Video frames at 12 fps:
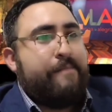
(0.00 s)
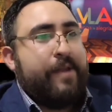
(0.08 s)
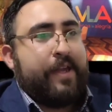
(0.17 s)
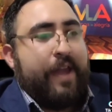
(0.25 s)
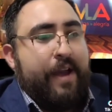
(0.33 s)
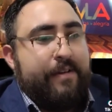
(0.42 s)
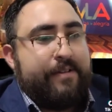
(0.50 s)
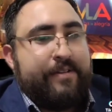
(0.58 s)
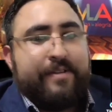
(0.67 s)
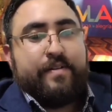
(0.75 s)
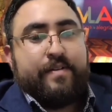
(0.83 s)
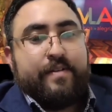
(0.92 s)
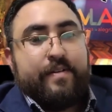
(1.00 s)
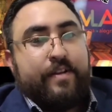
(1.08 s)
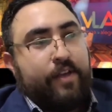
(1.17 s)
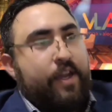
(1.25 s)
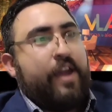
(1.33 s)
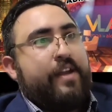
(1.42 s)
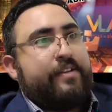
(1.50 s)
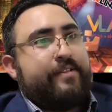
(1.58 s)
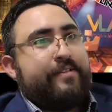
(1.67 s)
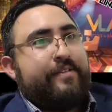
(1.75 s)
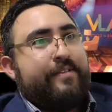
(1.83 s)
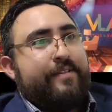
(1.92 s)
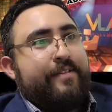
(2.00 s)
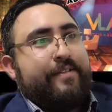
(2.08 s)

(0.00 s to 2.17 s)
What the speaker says: because the kids,